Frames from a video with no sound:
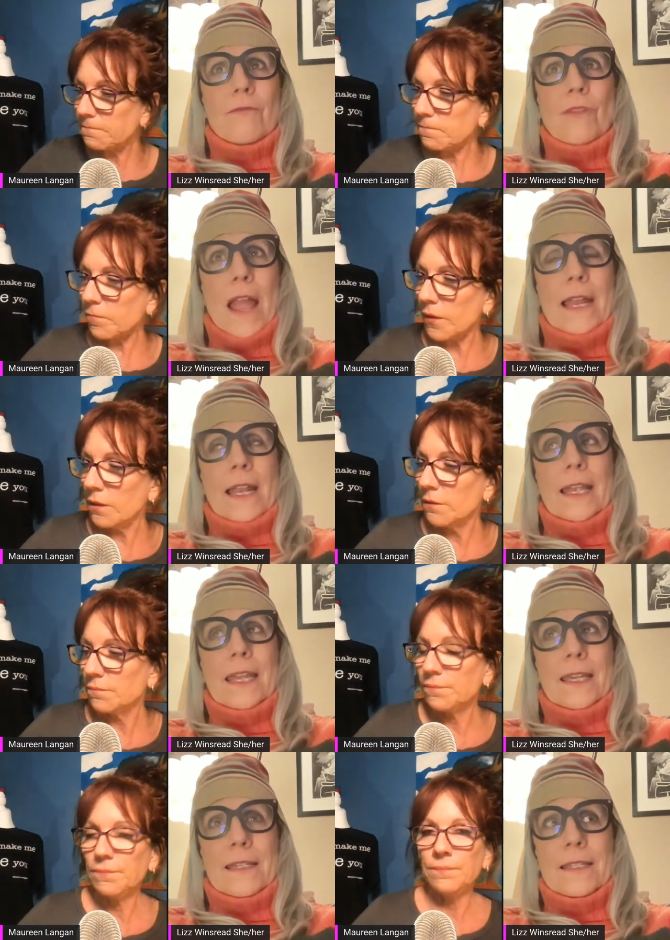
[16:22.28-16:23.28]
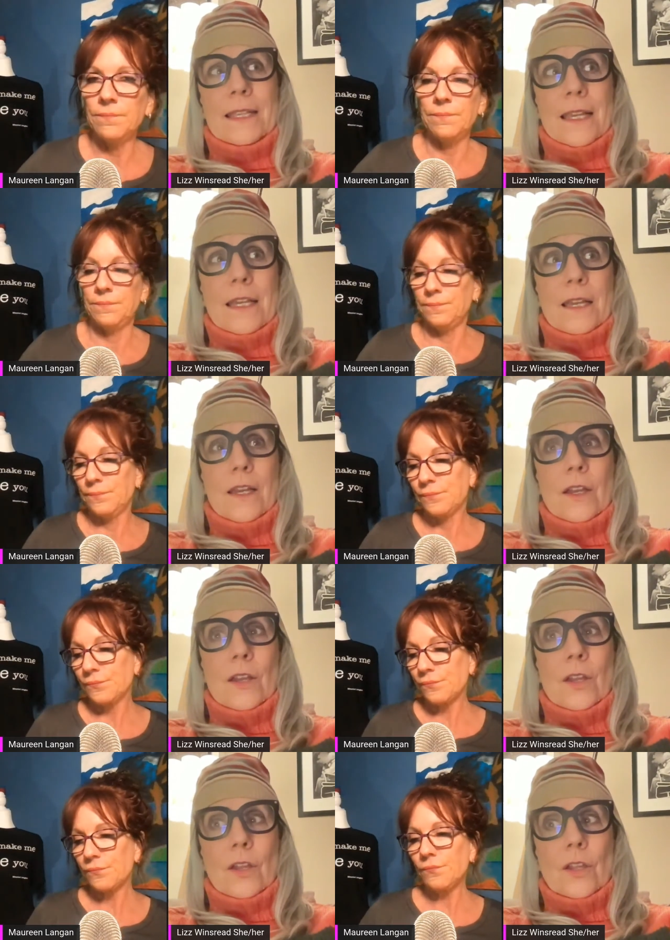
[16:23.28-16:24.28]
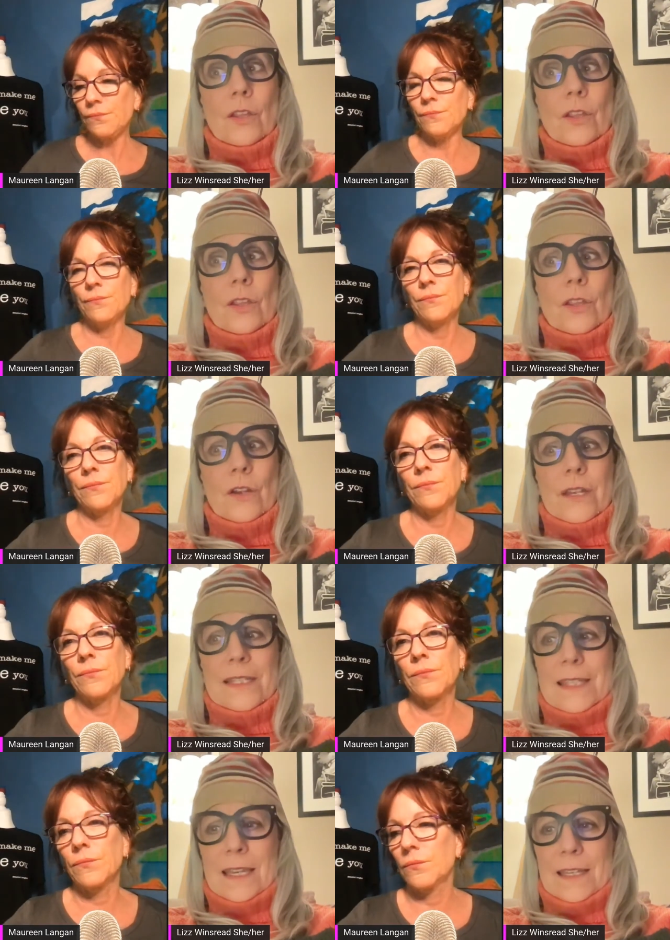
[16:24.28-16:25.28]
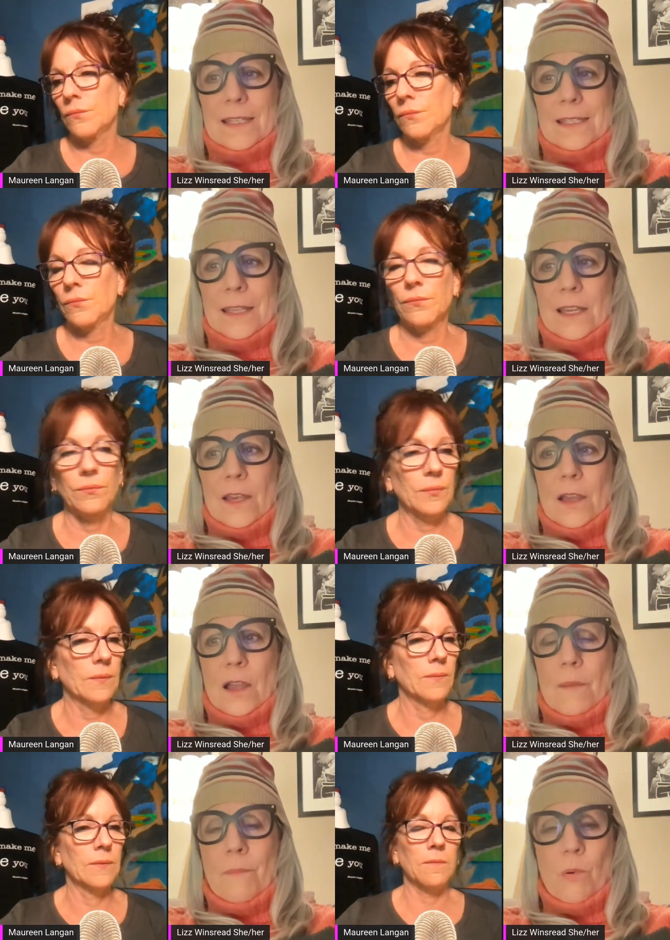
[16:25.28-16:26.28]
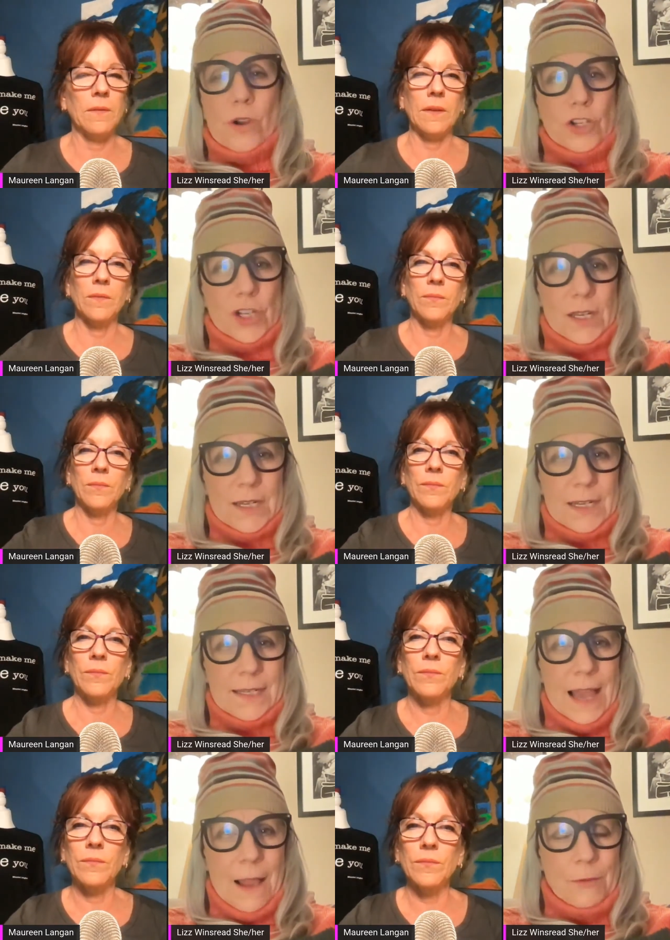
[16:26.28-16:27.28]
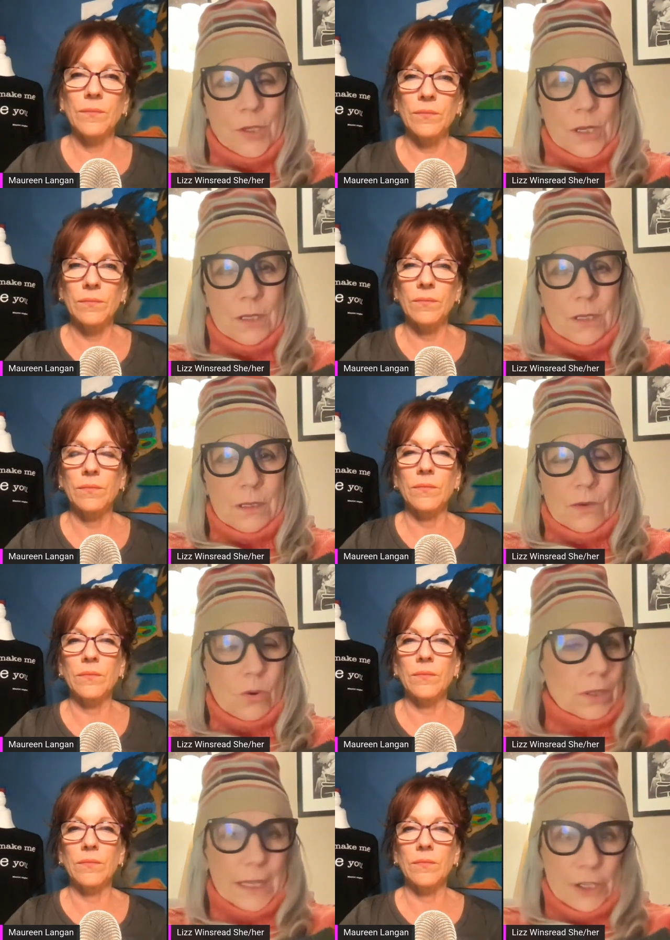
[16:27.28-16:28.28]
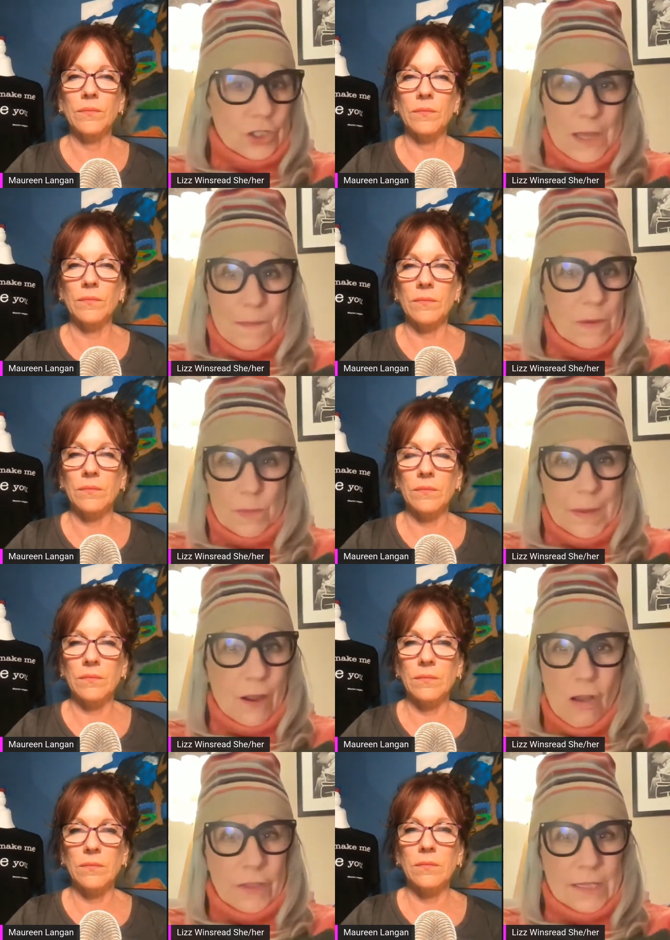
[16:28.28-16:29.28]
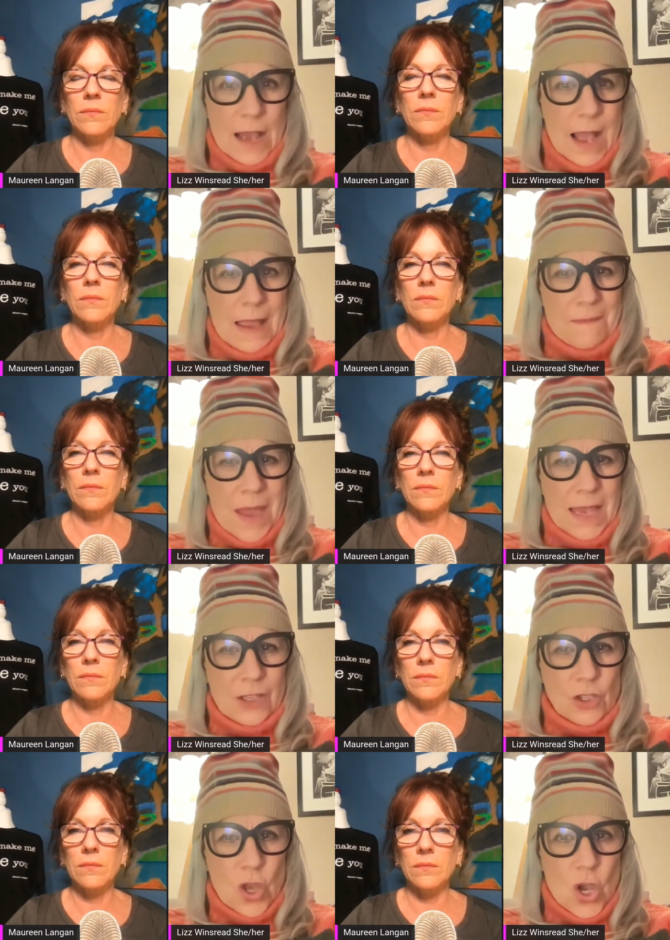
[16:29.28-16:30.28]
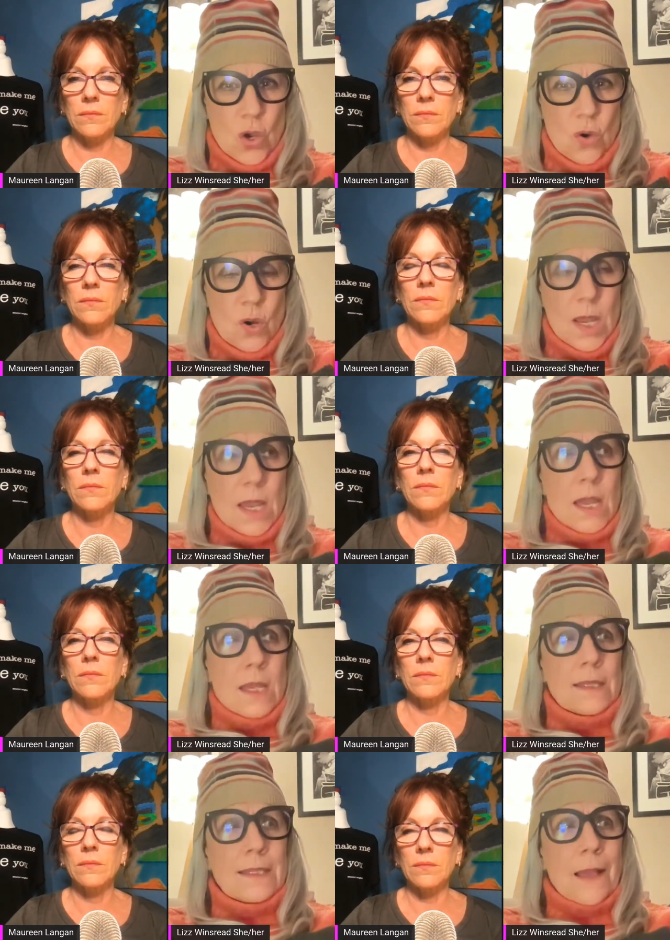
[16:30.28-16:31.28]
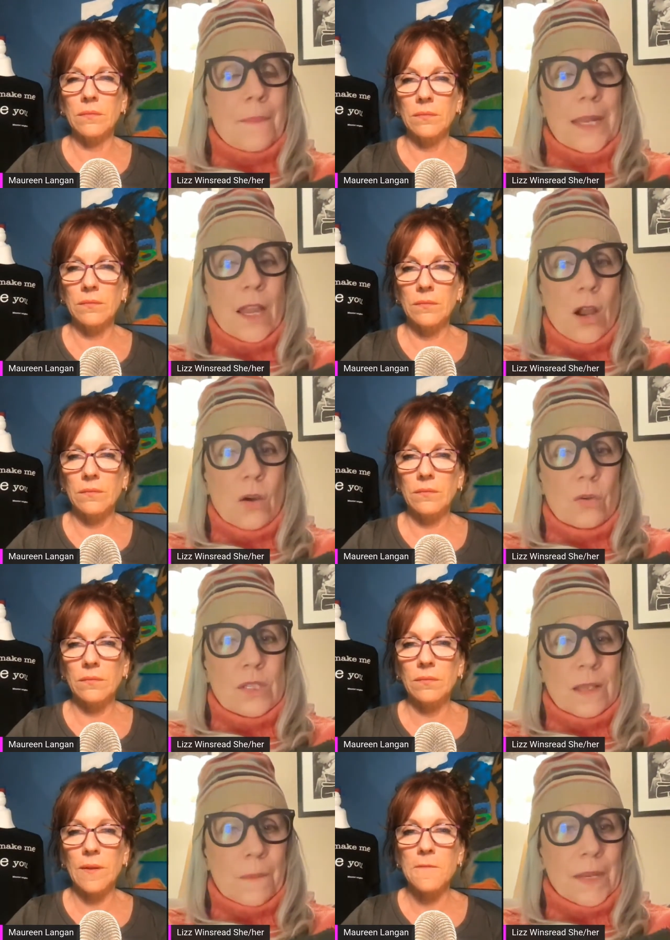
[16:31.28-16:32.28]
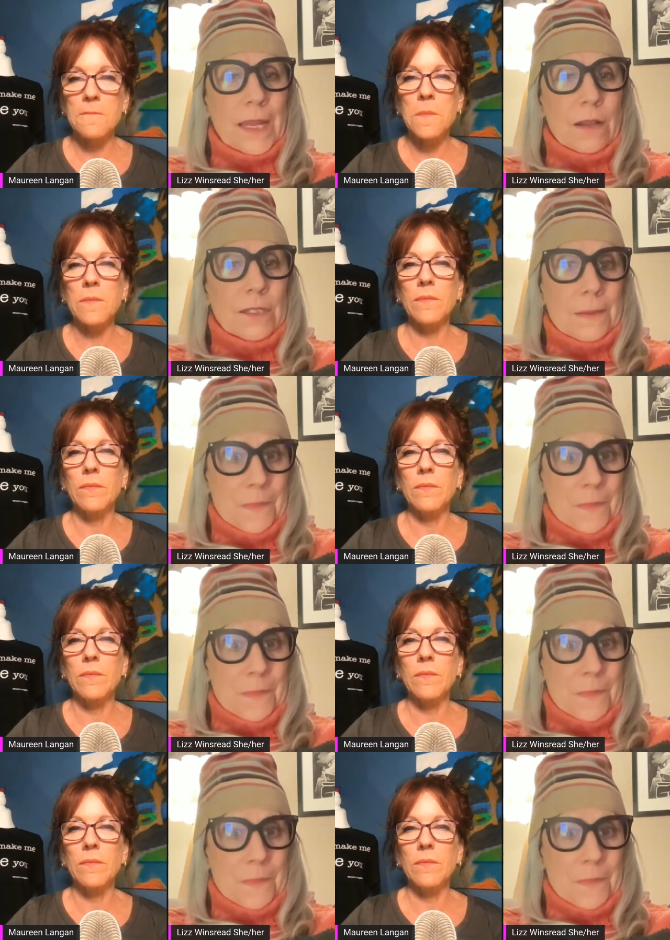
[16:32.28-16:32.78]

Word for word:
Speaker 1: right? Is there is this abortion adoption correlation that people make all the time as though somebody owes somebody else a